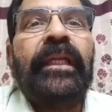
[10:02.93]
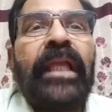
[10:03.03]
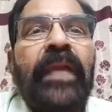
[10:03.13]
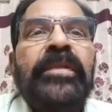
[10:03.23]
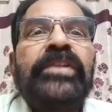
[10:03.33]

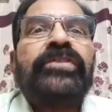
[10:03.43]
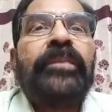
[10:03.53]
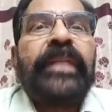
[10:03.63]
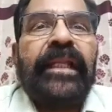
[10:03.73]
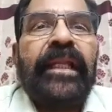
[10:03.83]
Coming to
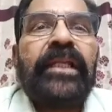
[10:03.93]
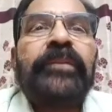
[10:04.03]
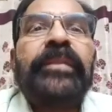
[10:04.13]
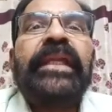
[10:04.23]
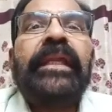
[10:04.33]
applied
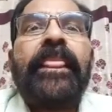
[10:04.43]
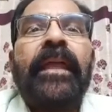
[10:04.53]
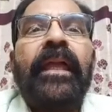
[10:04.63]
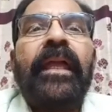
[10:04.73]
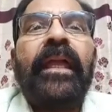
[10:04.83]
anatomy,
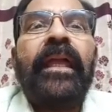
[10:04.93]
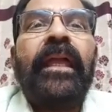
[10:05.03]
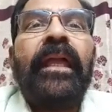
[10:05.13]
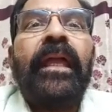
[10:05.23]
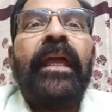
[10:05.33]

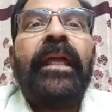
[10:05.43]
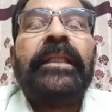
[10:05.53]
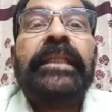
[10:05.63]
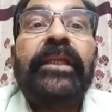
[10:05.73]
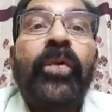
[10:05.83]

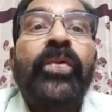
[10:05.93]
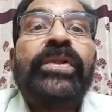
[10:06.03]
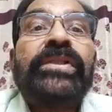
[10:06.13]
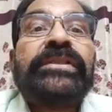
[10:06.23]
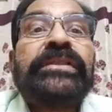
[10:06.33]
the
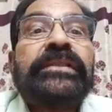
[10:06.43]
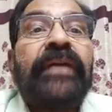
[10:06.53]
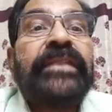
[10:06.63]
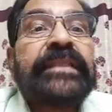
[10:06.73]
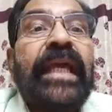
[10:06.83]
wounds of
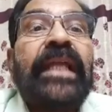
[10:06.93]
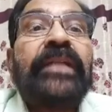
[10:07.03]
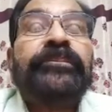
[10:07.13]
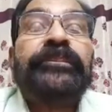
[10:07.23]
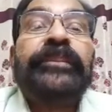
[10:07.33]
the scalp
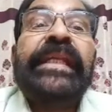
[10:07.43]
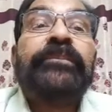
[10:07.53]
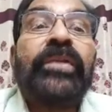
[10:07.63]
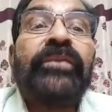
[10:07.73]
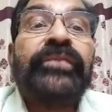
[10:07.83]
bleed
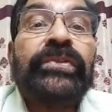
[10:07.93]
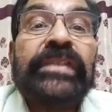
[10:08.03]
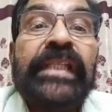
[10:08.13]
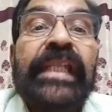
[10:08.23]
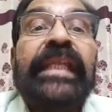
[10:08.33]

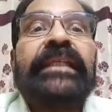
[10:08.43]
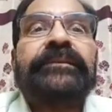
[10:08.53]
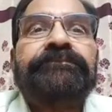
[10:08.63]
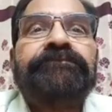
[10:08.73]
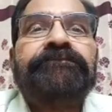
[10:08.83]
profusely
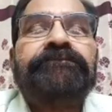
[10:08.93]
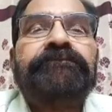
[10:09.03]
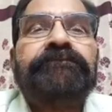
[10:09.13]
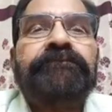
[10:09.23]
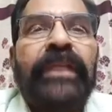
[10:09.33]

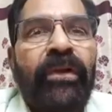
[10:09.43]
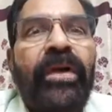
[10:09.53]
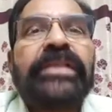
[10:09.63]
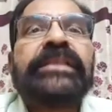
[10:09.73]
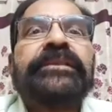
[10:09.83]

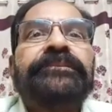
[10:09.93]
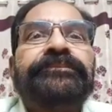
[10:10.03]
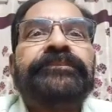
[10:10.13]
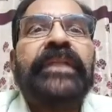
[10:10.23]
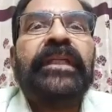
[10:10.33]
because
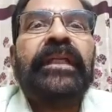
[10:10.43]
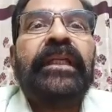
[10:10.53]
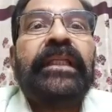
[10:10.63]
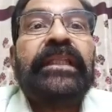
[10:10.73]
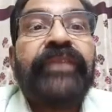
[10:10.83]

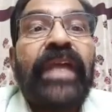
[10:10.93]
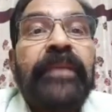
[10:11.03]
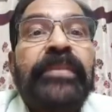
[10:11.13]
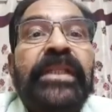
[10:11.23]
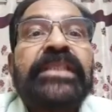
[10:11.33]
the
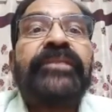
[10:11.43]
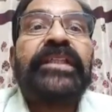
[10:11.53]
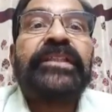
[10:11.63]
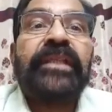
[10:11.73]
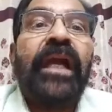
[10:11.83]
fibrous
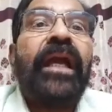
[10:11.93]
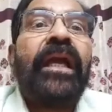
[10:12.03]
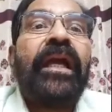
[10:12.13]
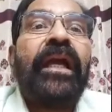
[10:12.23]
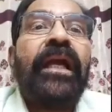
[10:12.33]
fascia
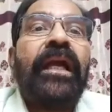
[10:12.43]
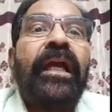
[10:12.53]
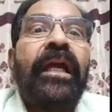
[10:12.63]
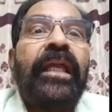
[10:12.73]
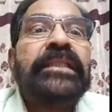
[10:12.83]

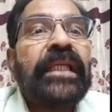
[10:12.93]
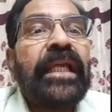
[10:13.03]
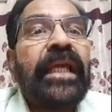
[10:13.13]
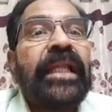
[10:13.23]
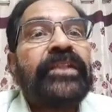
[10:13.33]
in the
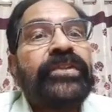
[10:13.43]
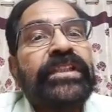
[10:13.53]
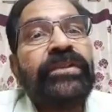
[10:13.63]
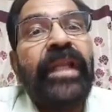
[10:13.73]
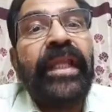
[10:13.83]
connective
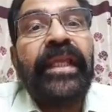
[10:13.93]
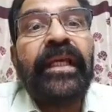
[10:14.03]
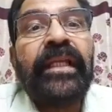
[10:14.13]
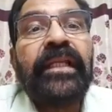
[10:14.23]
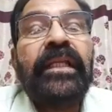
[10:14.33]
tissue
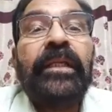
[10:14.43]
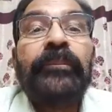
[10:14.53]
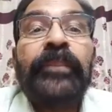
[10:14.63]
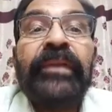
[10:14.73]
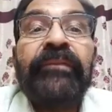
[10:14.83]
layer
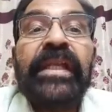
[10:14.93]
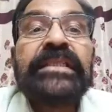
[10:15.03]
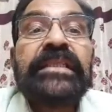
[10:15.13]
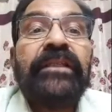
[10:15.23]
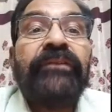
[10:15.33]

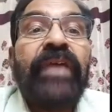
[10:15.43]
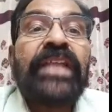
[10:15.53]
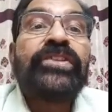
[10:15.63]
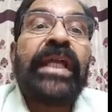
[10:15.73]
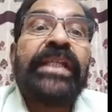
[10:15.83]
prevents
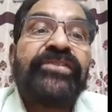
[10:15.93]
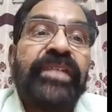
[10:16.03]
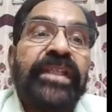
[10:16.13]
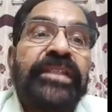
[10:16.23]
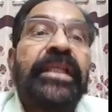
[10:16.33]

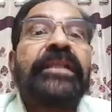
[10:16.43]
vasoconstriction.